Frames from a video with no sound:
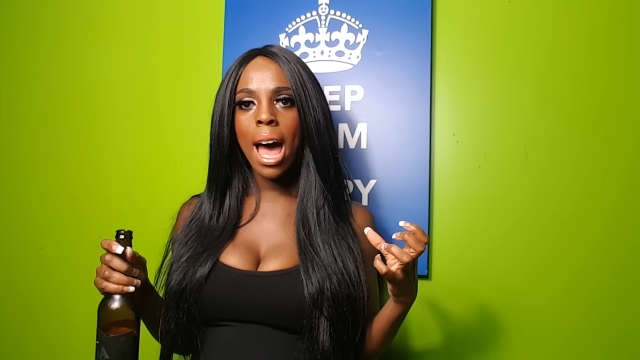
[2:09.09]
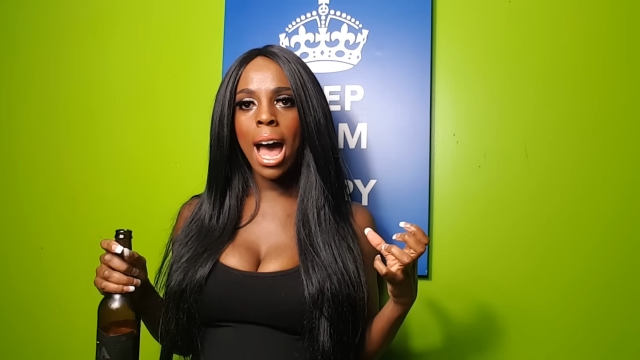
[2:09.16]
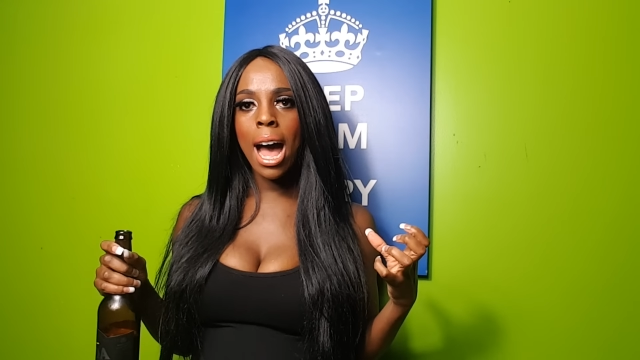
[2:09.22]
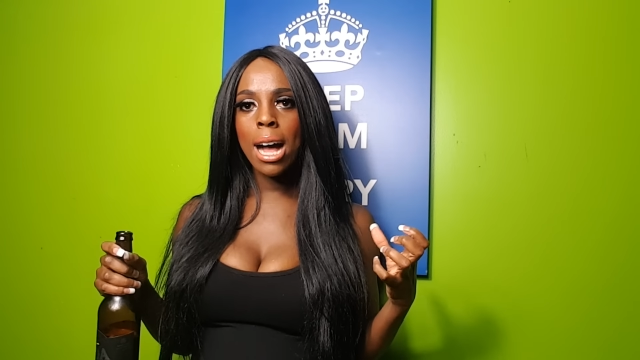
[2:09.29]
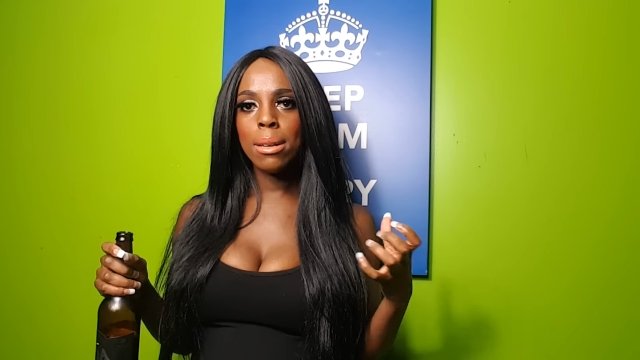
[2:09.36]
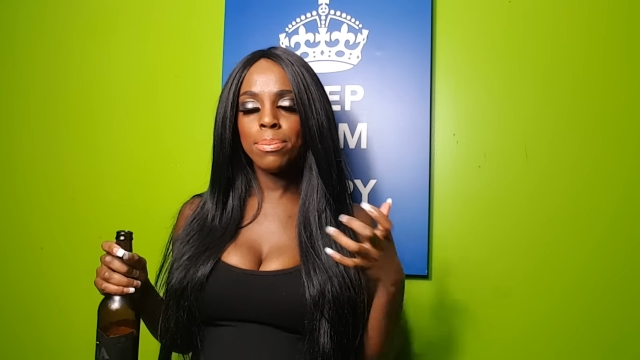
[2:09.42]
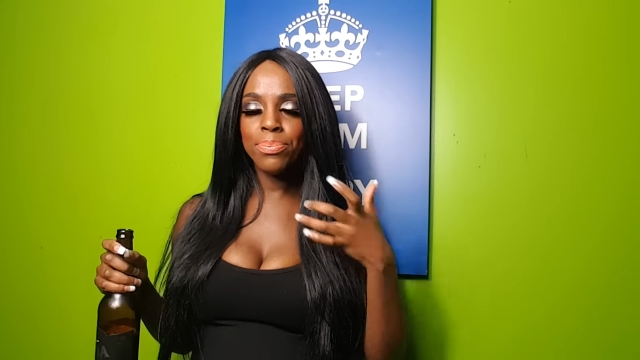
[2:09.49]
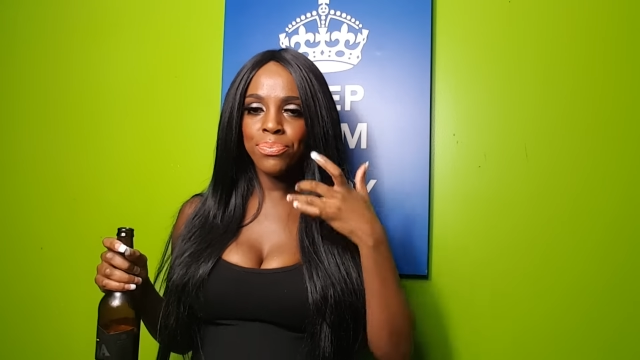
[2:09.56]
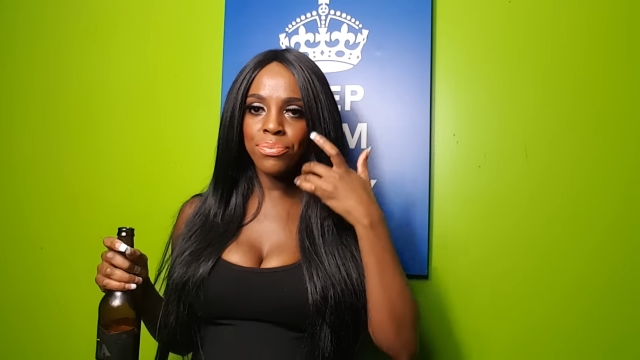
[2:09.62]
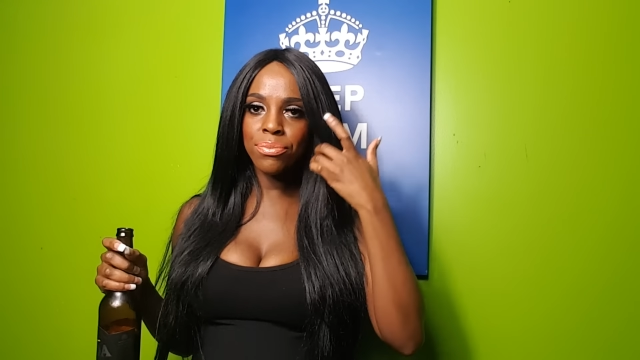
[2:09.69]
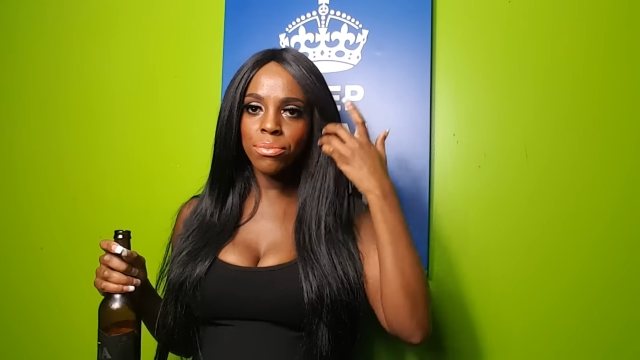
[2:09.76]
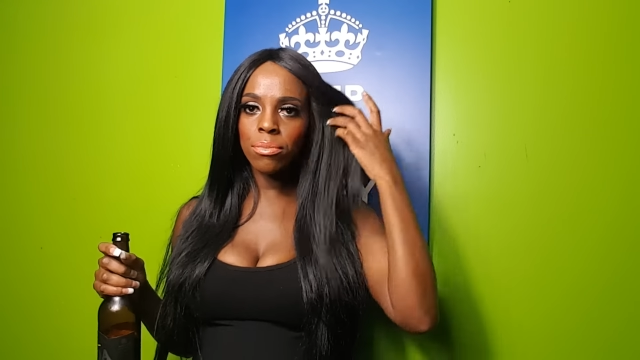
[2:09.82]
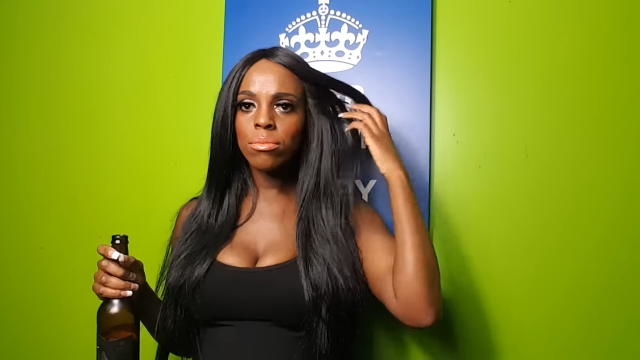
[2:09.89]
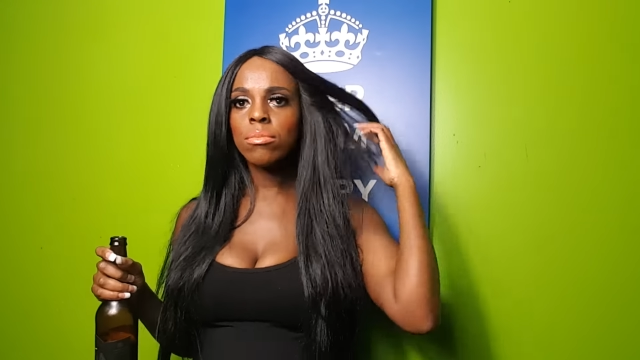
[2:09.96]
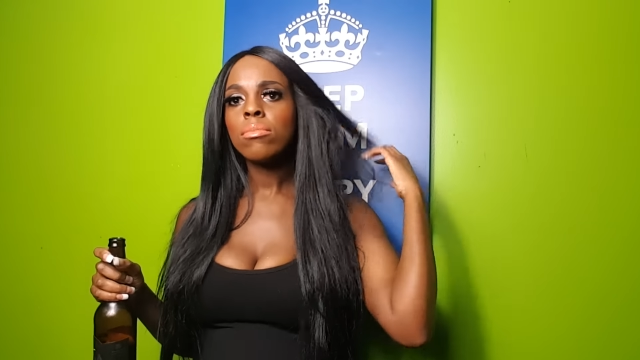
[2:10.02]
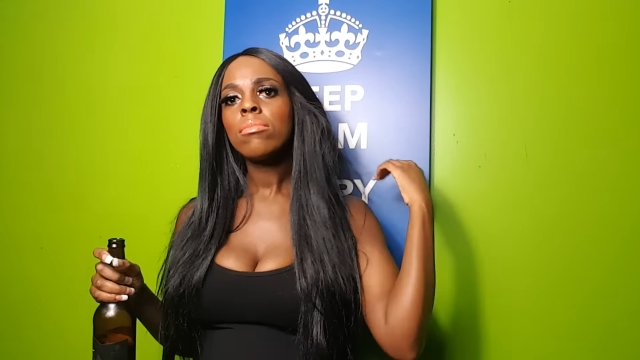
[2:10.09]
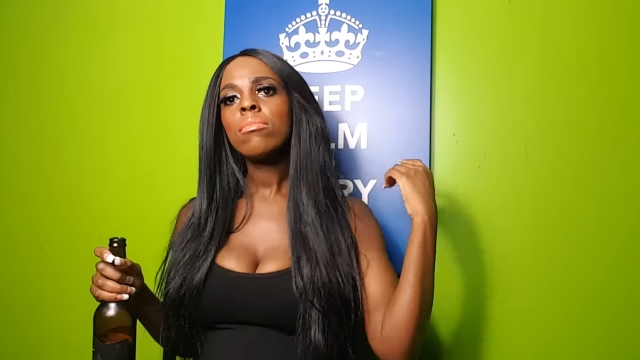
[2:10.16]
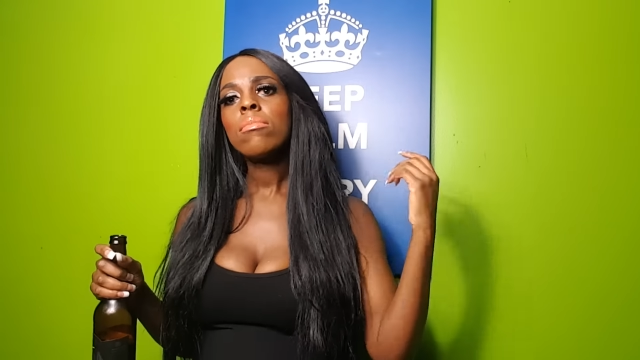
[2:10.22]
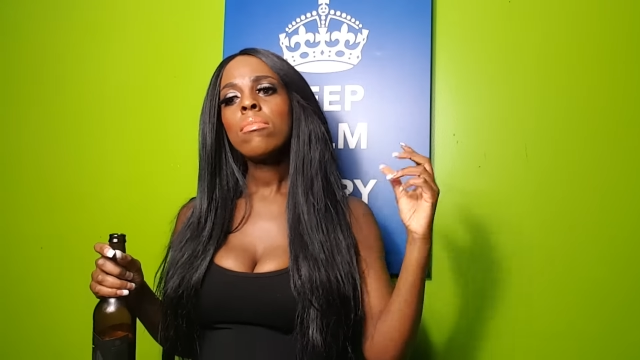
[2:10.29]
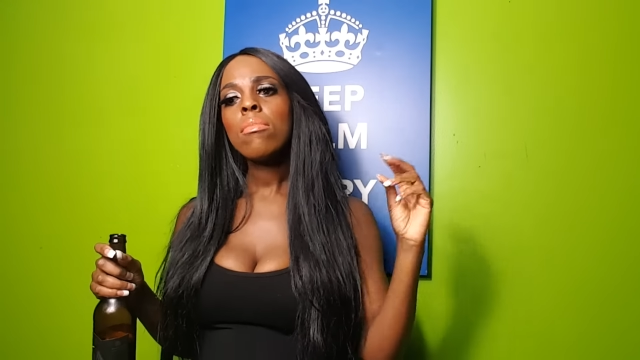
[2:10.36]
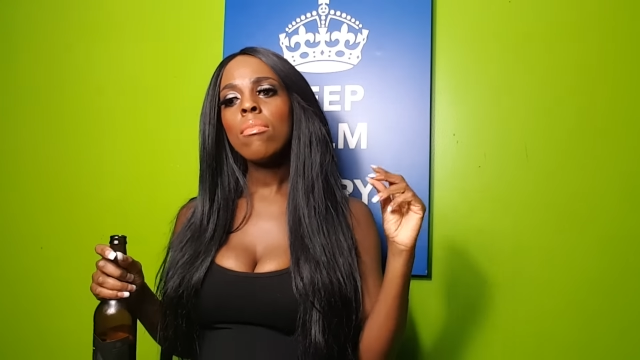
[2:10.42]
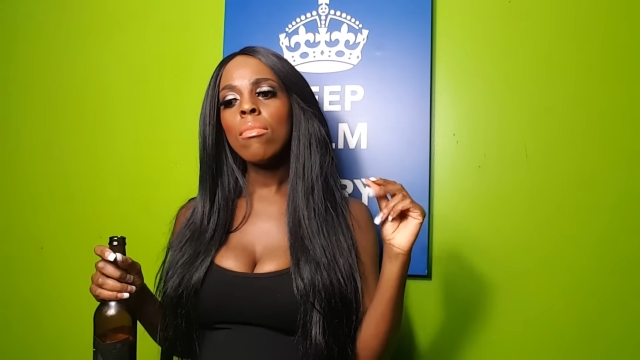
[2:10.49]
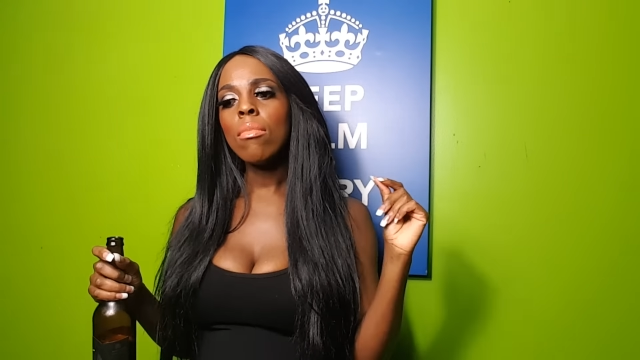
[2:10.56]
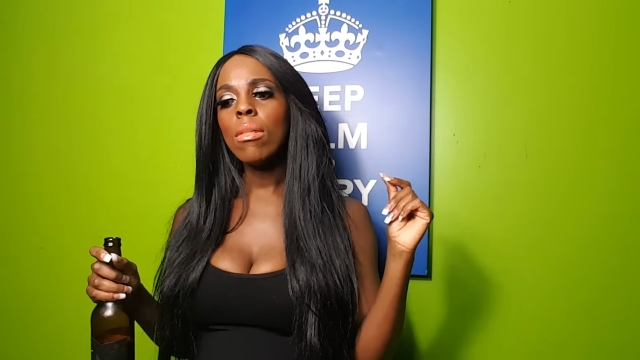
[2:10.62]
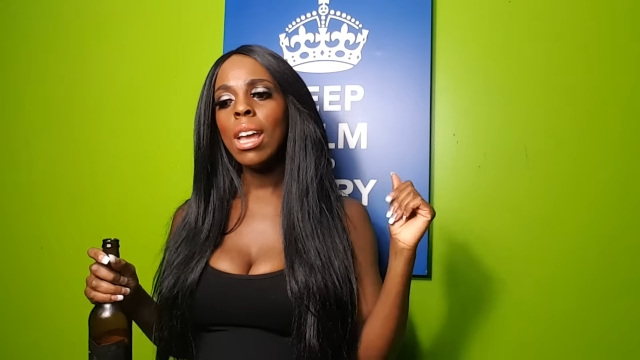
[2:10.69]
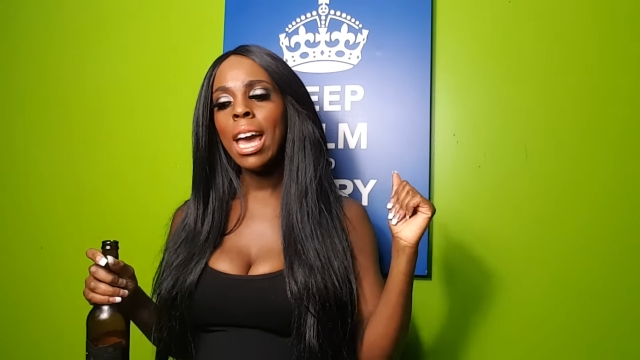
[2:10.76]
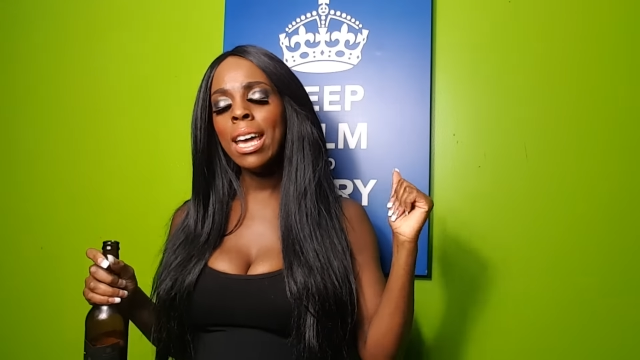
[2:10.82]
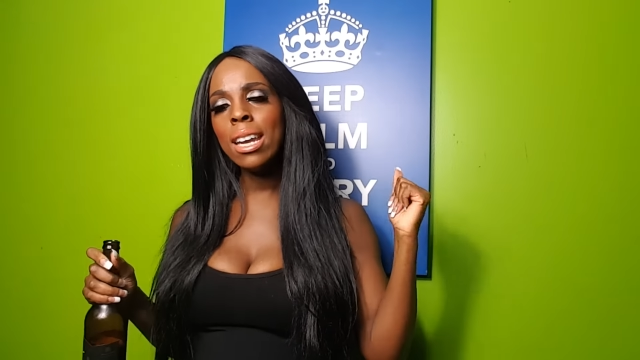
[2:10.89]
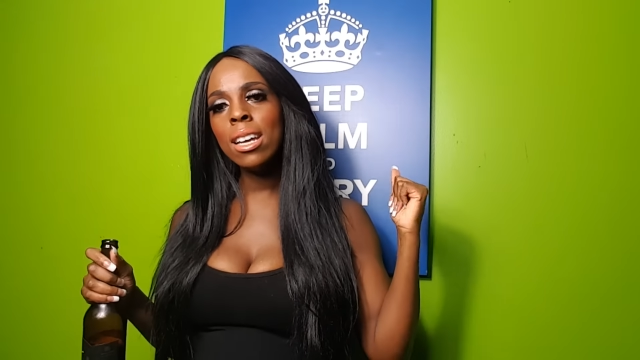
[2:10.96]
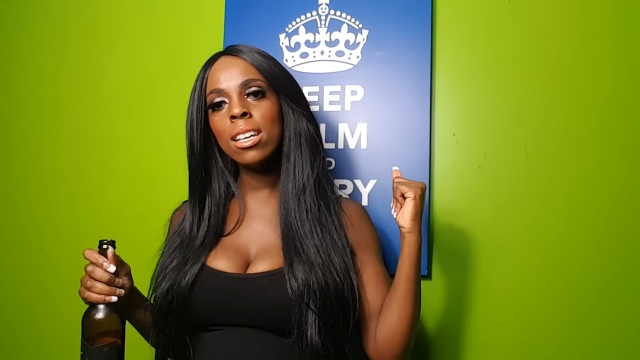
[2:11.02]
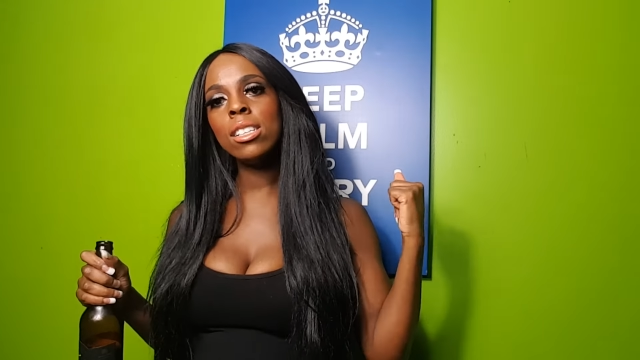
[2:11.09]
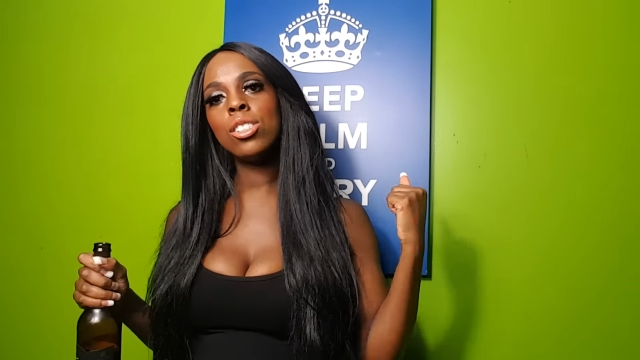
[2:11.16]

And it